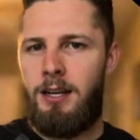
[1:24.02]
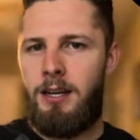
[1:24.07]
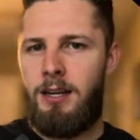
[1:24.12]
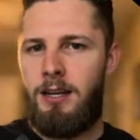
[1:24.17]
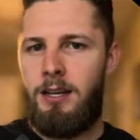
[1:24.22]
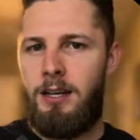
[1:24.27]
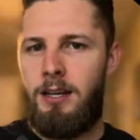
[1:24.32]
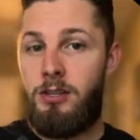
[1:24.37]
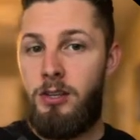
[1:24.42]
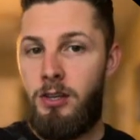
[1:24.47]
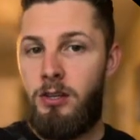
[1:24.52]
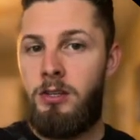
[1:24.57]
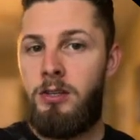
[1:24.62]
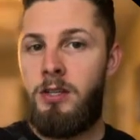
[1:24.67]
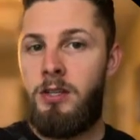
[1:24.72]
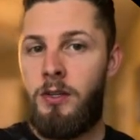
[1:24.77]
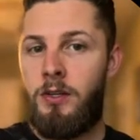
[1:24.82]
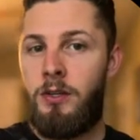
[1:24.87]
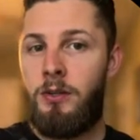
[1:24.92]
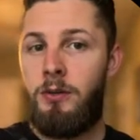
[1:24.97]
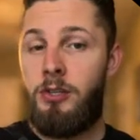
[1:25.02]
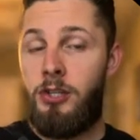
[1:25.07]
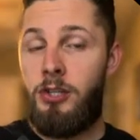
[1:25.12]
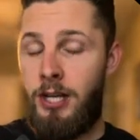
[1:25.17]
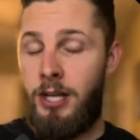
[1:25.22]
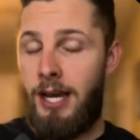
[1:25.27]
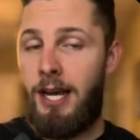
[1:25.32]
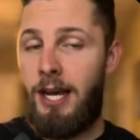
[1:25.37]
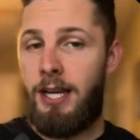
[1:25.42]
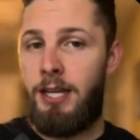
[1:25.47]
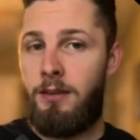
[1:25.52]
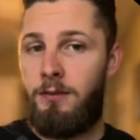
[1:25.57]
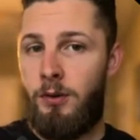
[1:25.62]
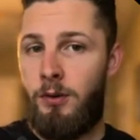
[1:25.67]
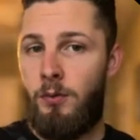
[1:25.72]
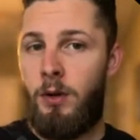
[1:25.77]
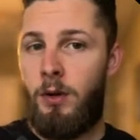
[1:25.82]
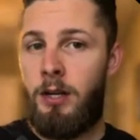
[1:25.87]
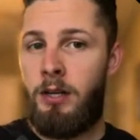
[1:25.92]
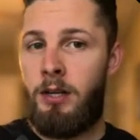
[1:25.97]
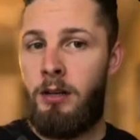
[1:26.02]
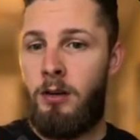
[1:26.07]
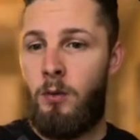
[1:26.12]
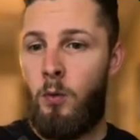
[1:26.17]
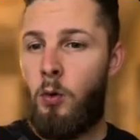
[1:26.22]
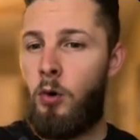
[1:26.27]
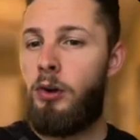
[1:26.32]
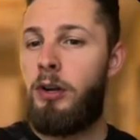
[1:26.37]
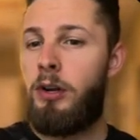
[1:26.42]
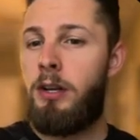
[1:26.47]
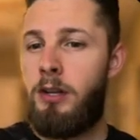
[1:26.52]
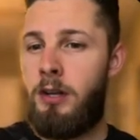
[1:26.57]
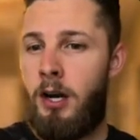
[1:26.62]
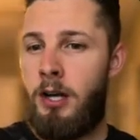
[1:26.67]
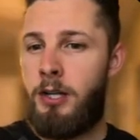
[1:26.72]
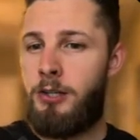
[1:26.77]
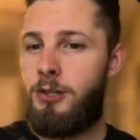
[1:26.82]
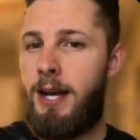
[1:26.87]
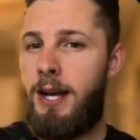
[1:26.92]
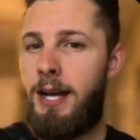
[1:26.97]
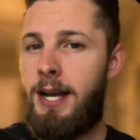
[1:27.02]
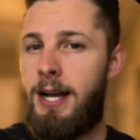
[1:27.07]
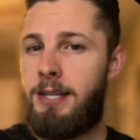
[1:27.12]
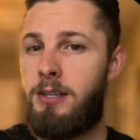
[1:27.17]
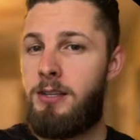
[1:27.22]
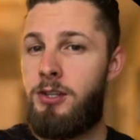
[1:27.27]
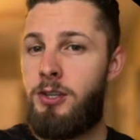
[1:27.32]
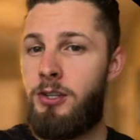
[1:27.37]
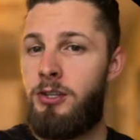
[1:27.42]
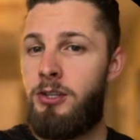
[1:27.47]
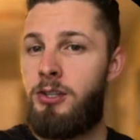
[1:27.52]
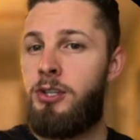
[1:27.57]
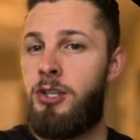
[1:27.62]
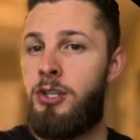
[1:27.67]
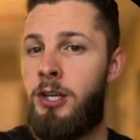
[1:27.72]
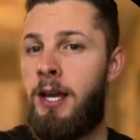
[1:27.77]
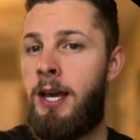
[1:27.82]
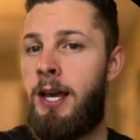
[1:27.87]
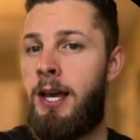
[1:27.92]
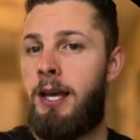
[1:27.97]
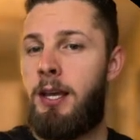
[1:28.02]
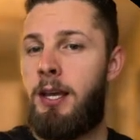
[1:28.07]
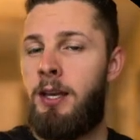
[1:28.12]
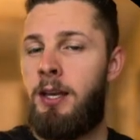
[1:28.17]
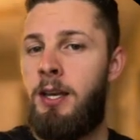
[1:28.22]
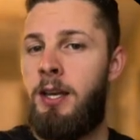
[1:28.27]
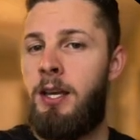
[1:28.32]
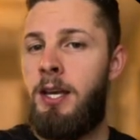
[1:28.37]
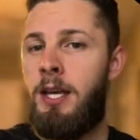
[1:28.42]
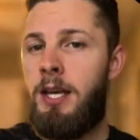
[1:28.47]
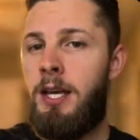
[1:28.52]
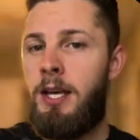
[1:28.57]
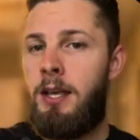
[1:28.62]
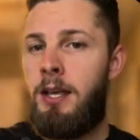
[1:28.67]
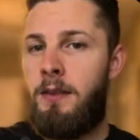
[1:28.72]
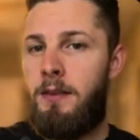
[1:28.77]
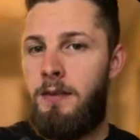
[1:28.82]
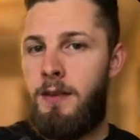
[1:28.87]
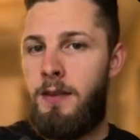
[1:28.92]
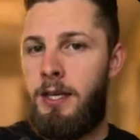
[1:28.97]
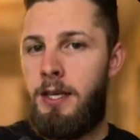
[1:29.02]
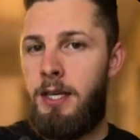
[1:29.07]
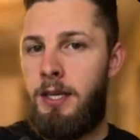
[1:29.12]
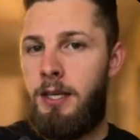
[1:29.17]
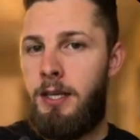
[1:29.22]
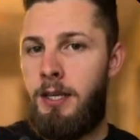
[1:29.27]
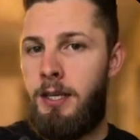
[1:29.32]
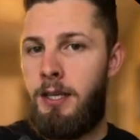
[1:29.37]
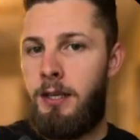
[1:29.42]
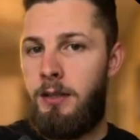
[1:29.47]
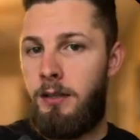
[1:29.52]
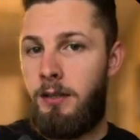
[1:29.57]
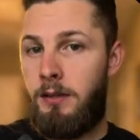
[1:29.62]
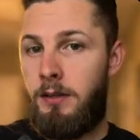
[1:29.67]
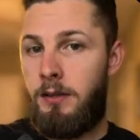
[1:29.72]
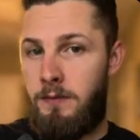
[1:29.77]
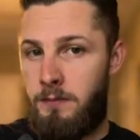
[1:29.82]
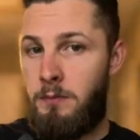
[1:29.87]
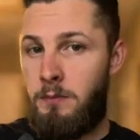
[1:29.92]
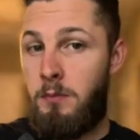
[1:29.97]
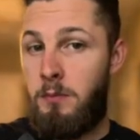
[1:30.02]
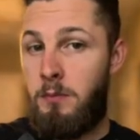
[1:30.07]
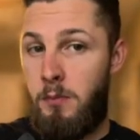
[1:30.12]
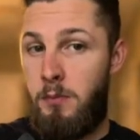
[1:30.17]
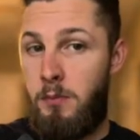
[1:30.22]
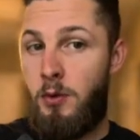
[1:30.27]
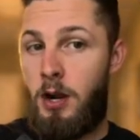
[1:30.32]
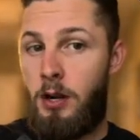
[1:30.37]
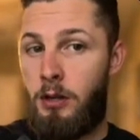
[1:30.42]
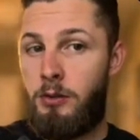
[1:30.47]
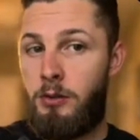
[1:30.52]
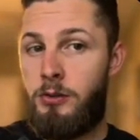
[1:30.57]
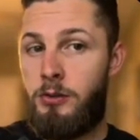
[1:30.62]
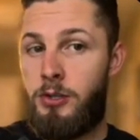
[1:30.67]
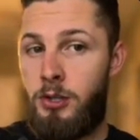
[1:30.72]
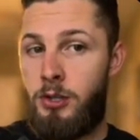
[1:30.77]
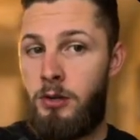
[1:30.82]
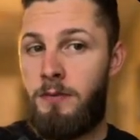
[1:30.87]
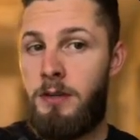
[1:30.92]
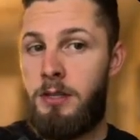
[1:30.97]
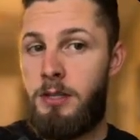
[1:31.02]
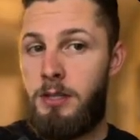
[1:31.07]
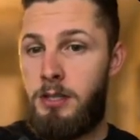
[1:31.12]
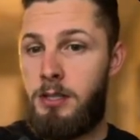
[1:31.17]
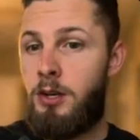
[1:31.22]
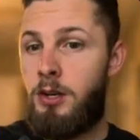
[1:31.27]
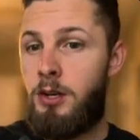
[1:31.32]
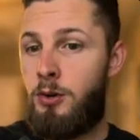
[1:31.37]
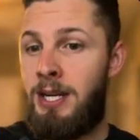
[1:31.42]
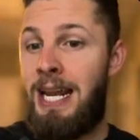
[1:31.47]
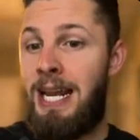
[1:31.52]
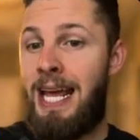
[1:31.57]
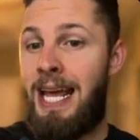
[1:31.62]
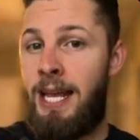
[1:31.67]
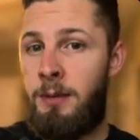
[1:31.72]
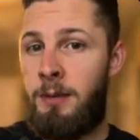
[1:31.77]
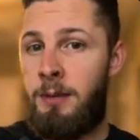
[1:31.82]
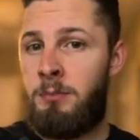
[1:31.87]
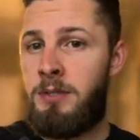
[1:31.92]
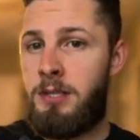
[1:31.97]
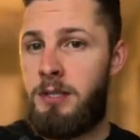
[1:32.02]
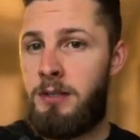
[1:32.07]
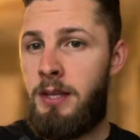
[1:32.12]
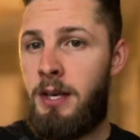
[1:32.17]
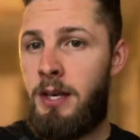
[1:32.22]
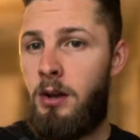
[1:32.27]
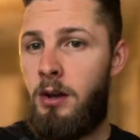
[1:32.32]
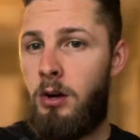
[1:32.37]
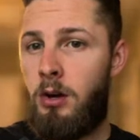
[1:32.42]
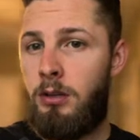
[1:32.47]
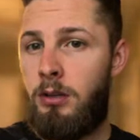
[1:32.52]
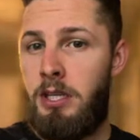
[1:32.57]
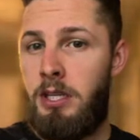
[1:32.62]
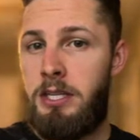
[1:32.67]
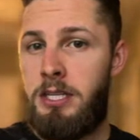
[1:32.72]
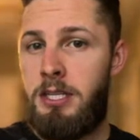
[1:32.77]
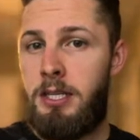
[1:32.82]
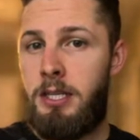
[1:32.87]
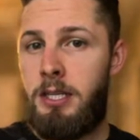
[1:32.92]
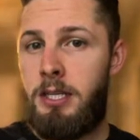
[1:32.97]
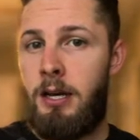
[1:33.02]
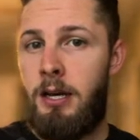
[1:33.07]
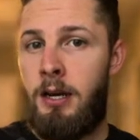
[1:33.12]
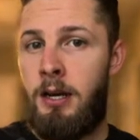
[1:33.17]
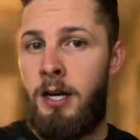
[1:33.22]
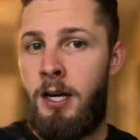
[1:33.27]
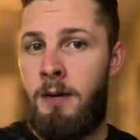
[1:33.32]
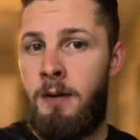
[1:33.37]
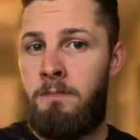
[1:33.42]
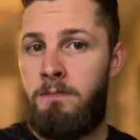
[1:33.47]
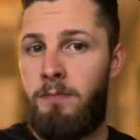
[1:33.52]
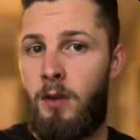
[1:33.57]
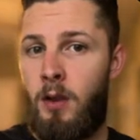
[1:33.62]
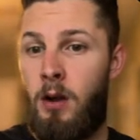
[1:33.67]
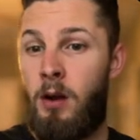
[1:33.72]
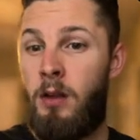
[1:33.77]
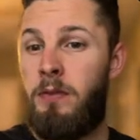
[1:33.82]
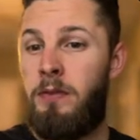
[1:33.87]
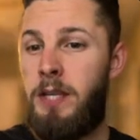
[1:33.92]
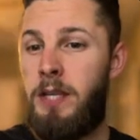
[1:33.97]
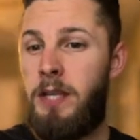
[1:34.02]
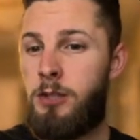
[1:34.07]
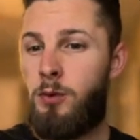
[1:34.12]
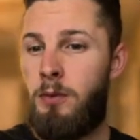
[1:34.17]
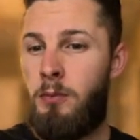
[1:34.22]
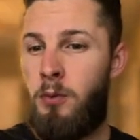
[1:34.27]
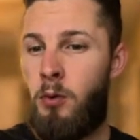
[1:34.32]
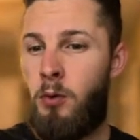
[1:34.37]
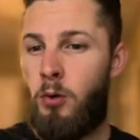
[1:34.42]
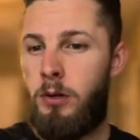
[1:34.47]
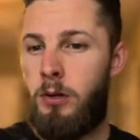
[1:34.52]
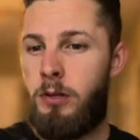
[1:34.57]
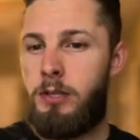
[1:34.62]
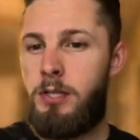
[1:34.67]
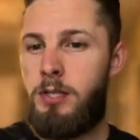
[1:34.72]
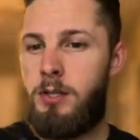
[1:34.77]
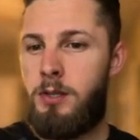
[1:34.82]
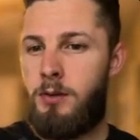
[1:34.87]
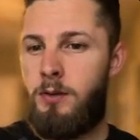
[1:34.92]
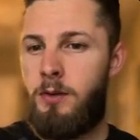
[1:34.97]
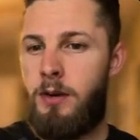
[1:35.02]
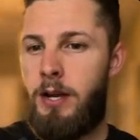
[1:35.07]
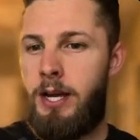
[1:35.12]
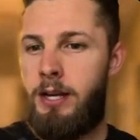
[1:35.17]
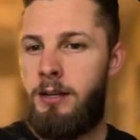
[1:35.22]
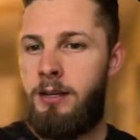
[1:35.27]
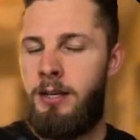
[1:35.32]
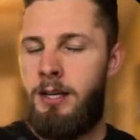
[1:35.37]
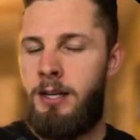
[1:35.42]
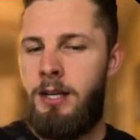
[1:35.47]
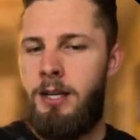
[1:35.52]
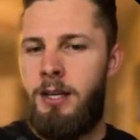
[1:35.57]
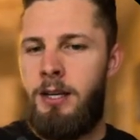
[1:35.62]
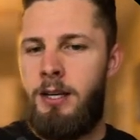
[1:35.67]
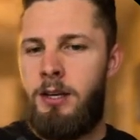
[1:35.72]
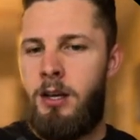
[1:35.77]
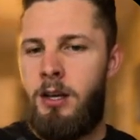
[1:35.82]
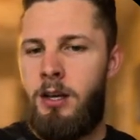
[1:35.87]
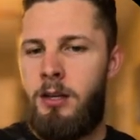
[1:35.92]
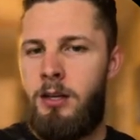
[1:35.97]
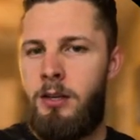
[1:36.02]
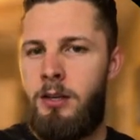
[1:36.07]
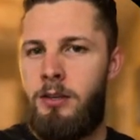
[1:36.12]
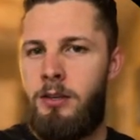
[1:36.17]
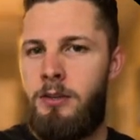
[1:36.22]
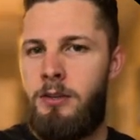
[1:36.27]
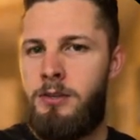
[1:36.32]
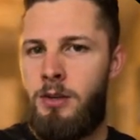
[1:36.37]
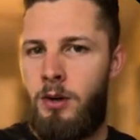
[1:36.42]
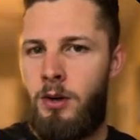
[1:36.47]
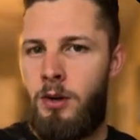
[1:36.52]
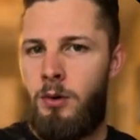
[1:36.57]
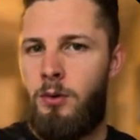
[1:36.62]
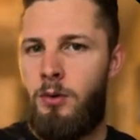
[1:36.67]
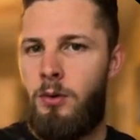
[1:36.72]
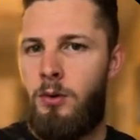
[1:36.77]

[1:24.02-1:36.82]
It's good to check if you're running awarded contracts. It's good to check the product or service code names that are listed on these reports, right? So,